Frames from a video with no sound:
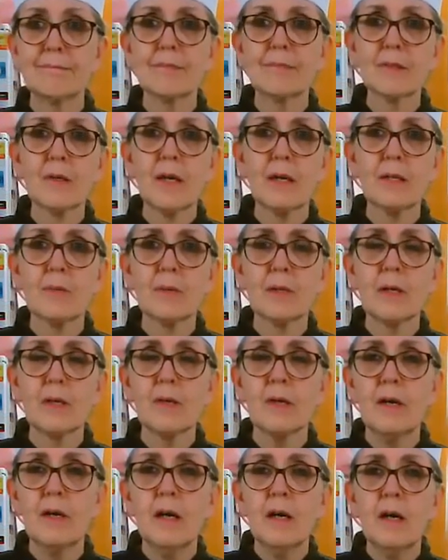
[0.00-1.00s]
here we go,
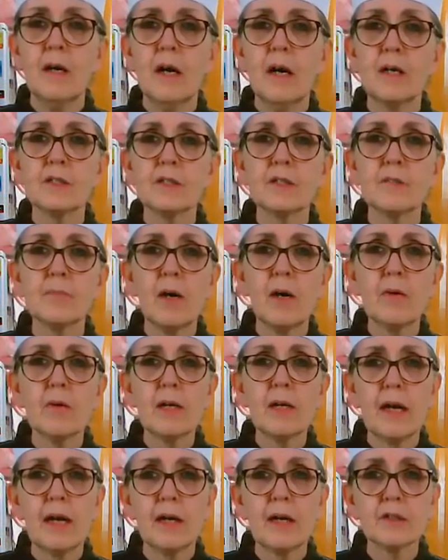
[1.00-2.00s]
a
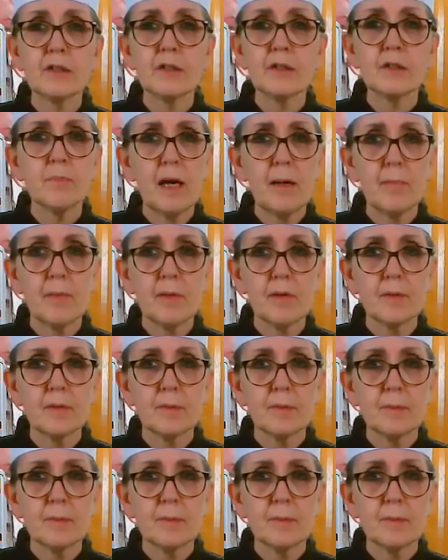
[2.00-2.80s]
smokehouse pepper.